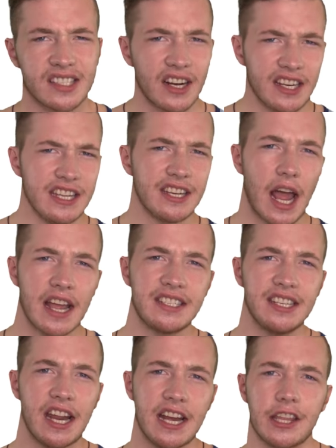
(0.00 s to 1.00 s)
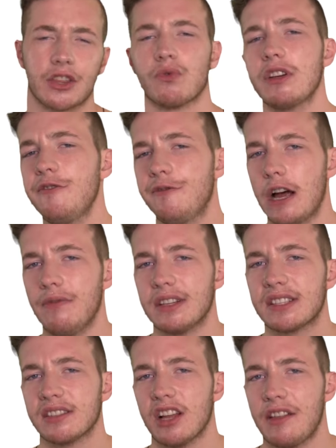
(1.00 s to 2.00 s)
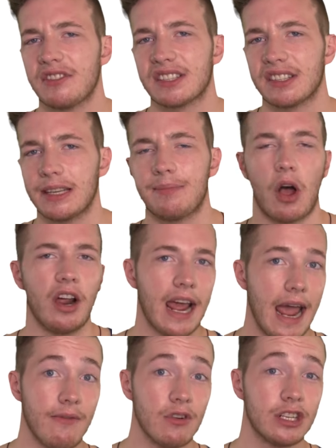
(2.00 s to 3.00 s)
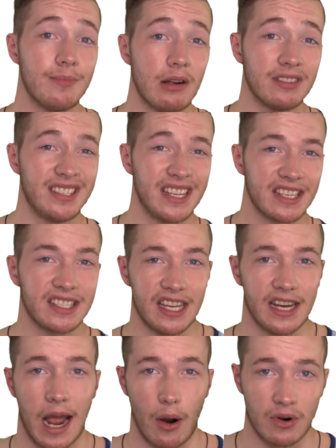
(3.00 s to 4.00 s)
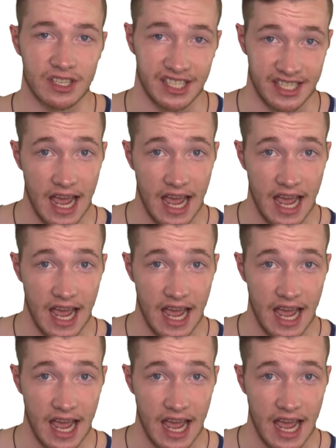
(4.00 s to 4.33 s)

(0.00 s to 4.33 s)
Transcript: A study in 1983 found that sloths sleep on average about 16 hours a